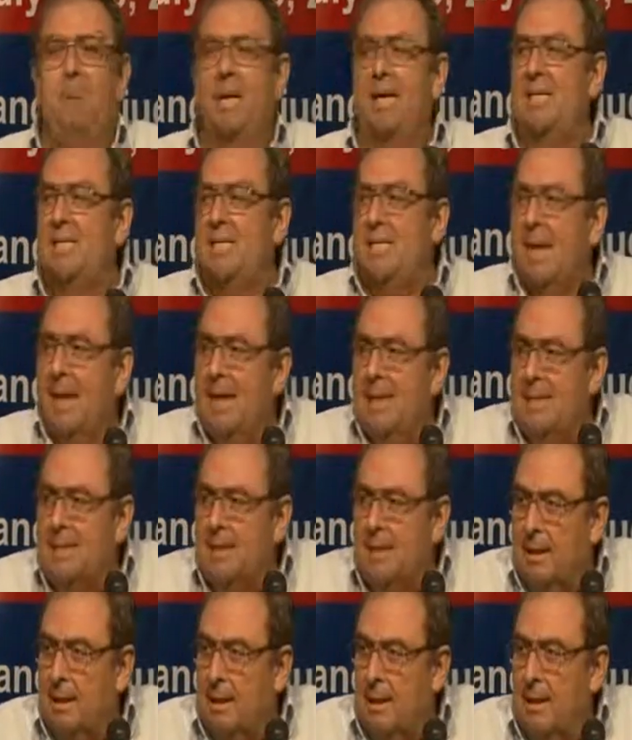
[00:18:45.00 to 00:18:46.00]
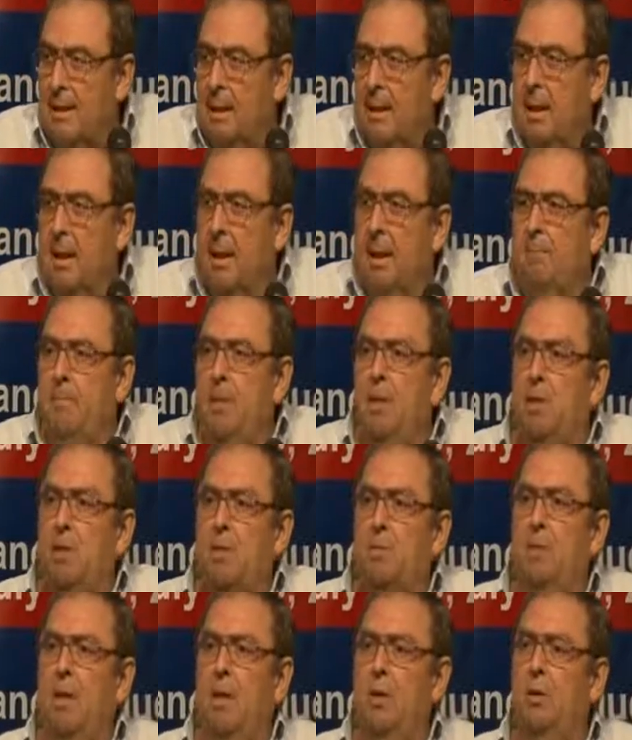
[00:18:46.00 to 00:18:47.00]
precisely
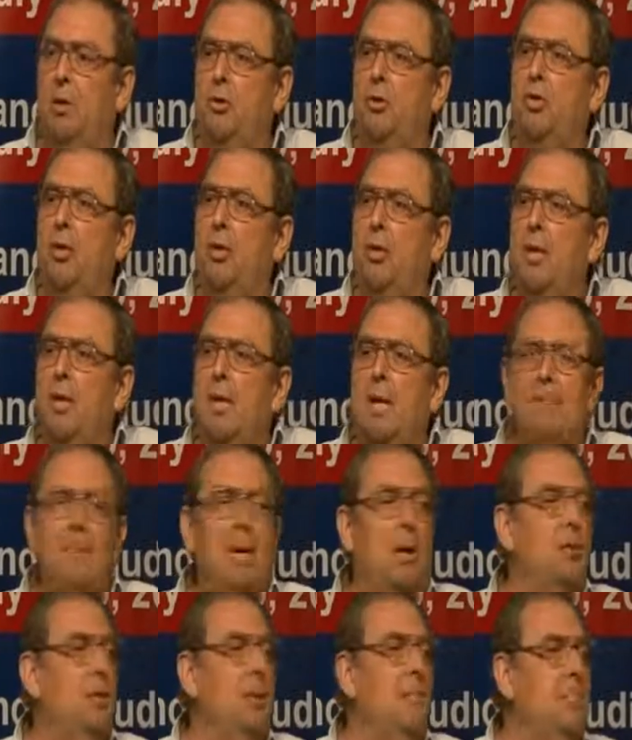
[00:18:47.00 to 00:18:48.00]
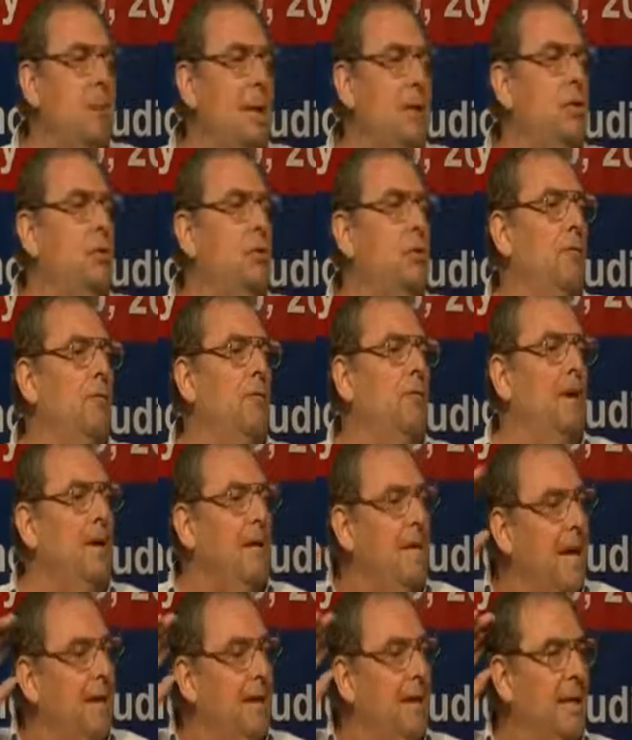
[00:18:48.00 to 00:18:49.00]
because we are not talking about a bunch of
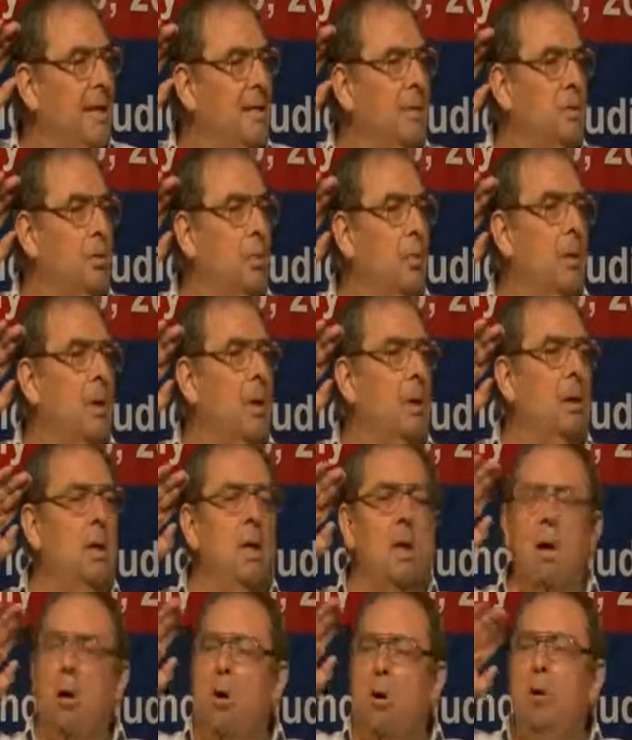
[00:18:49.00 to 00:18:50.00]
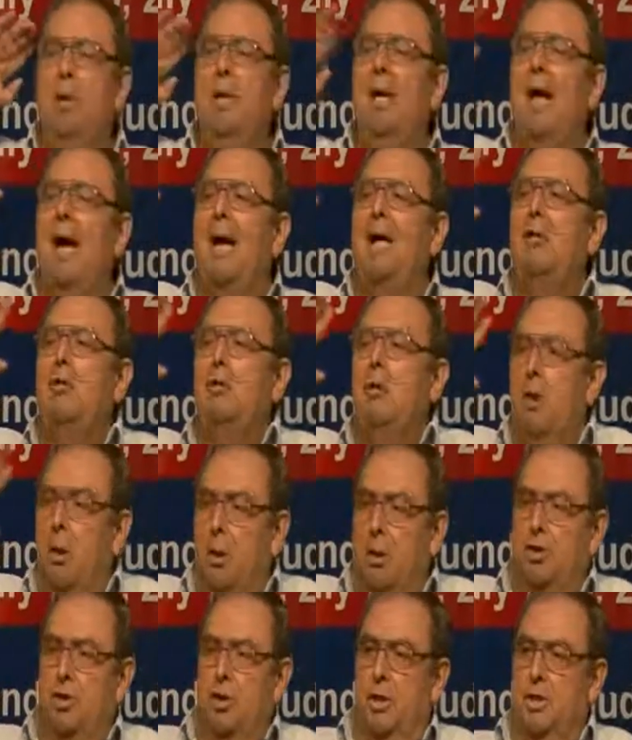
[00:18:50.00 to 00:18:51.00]
fanatics who were only
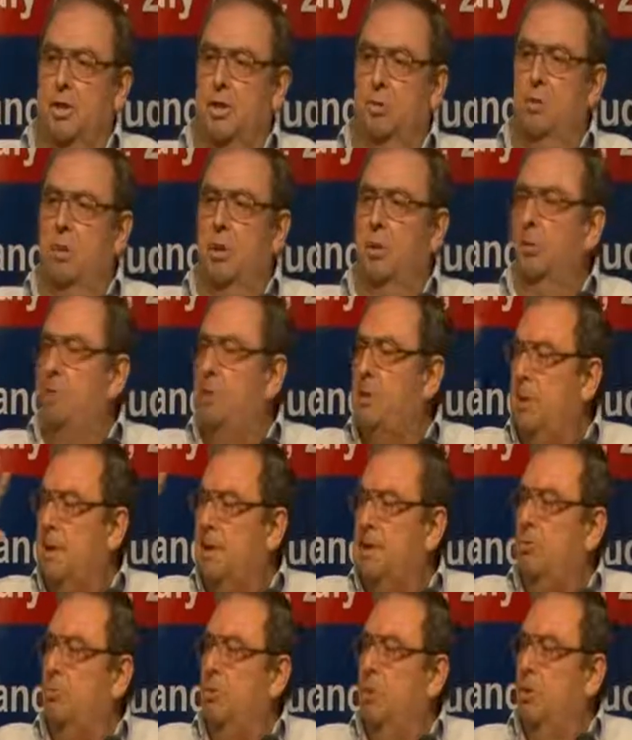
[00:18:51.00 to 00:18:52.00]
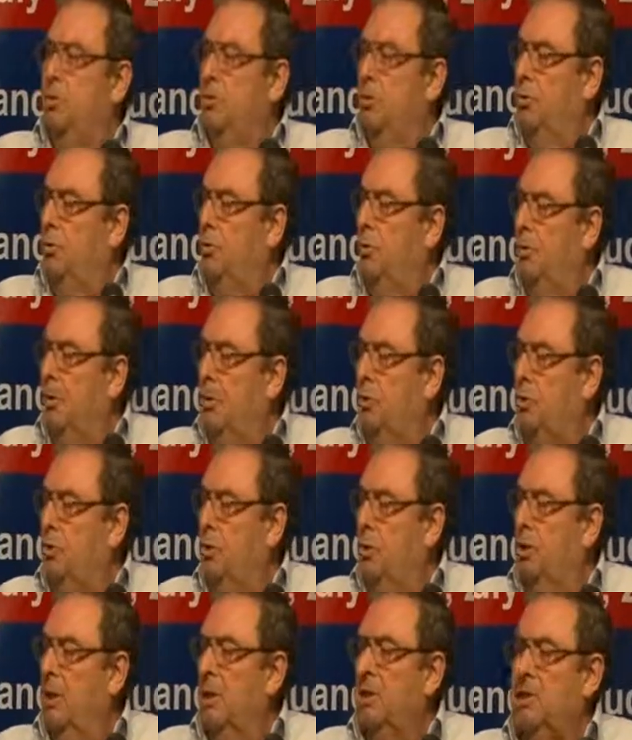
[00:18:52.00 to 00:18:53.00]
ideologists, who were obsessed with the Jewish
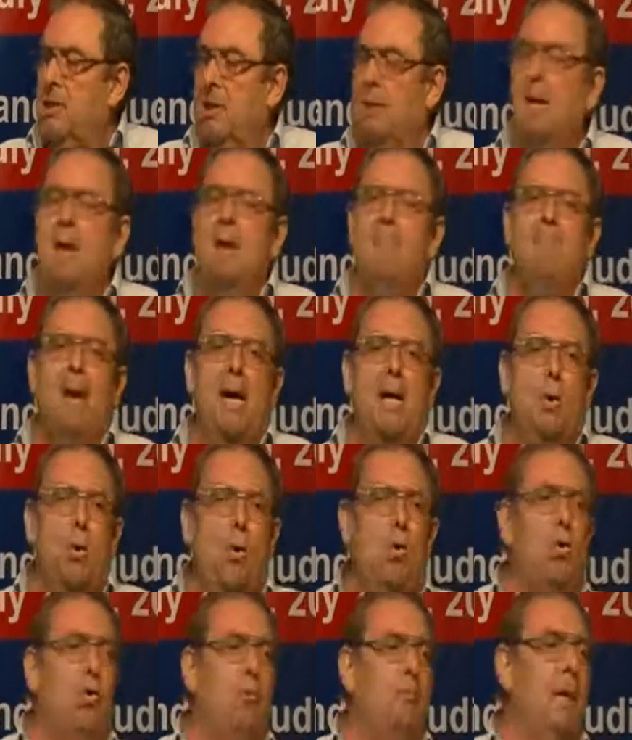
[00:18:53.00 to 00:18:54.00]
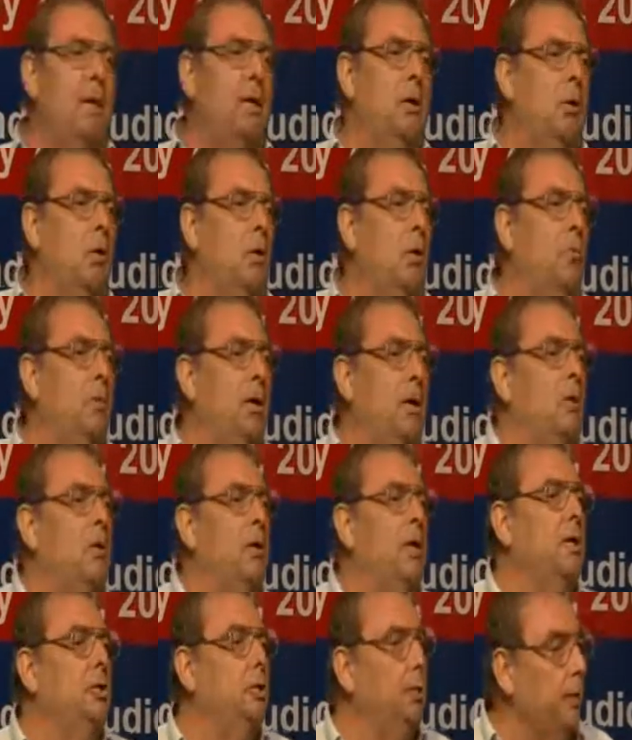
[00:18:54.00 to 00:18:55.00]
question. They said, by hook or by crook, we are
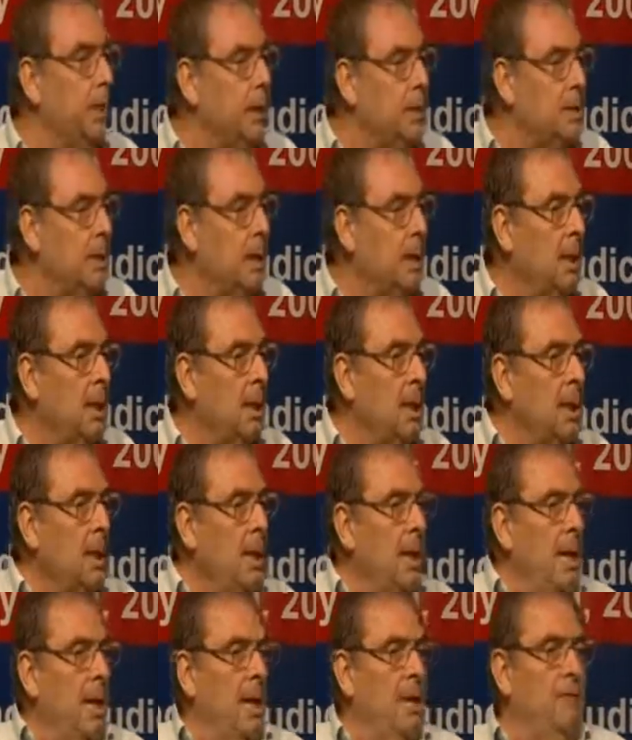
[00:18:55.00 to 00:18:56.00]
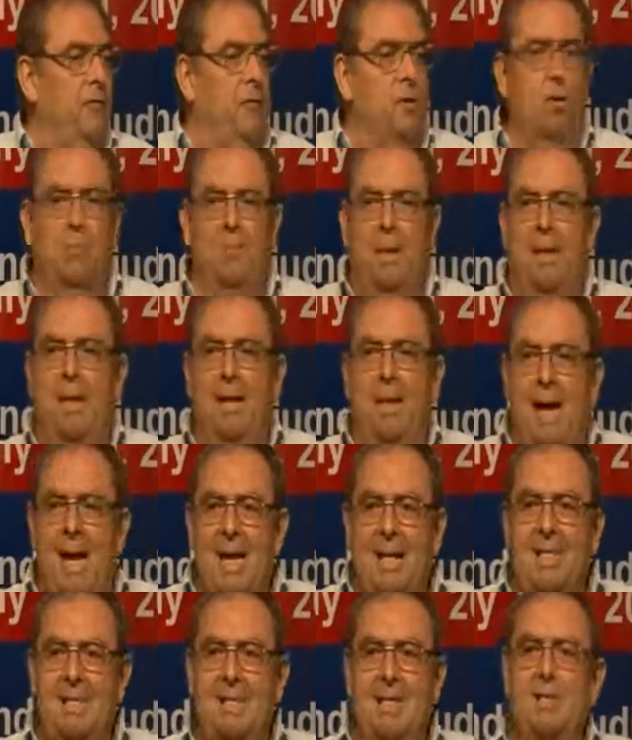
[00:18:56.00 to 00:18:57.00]
going to do it. And if nobody
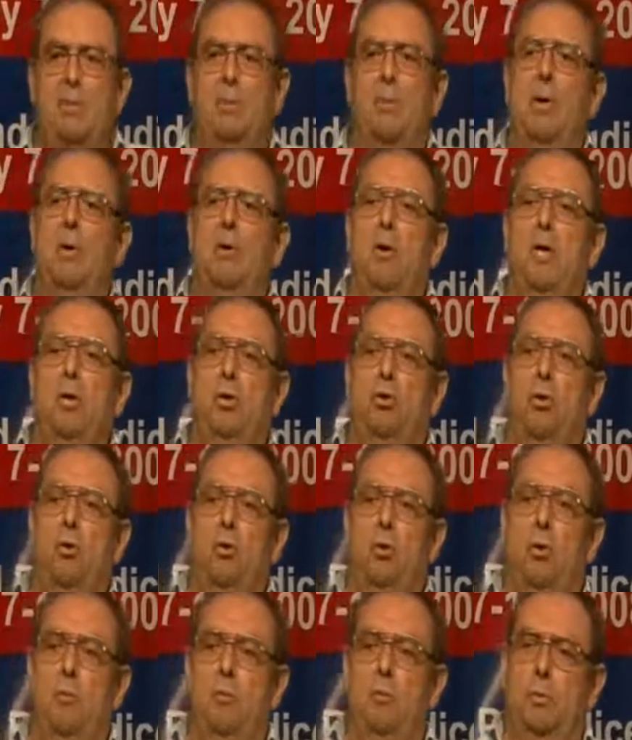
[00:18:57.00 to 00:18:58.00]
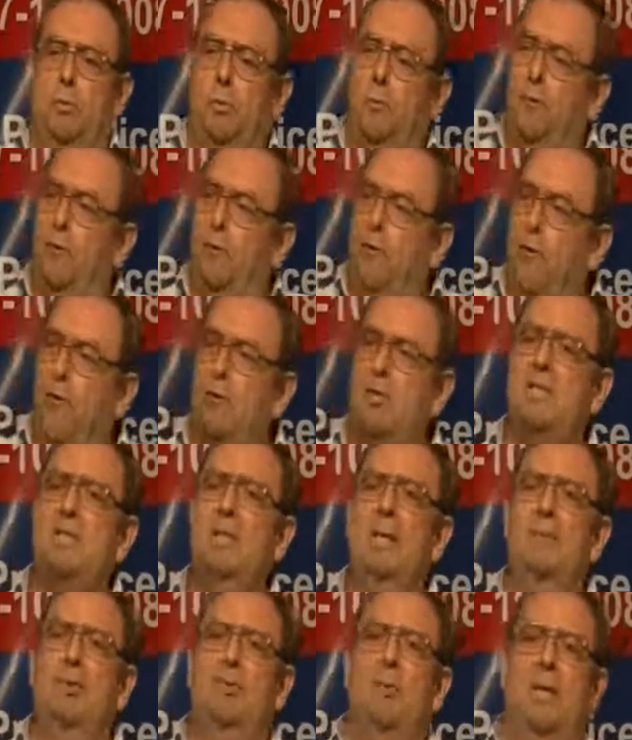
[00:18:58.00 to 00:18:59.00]
likes it, so we're going to, to, to force
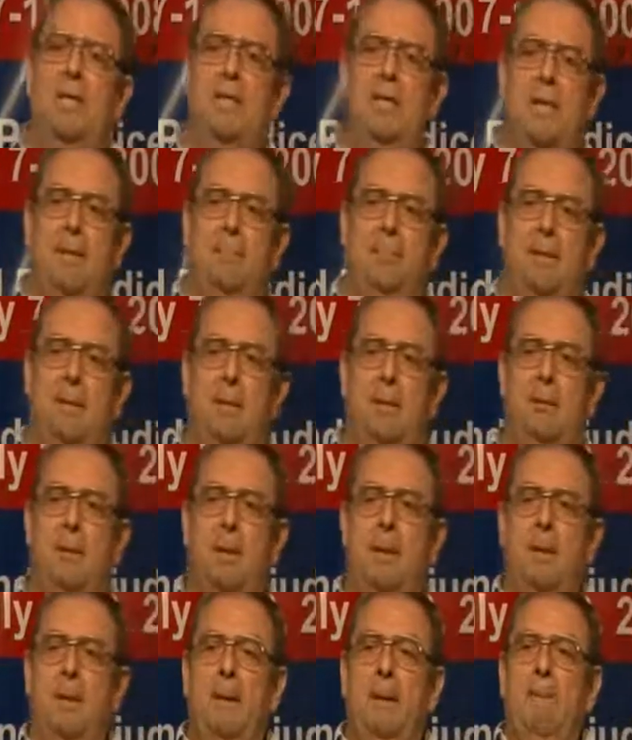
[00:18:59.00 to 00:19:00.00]
them to accept it.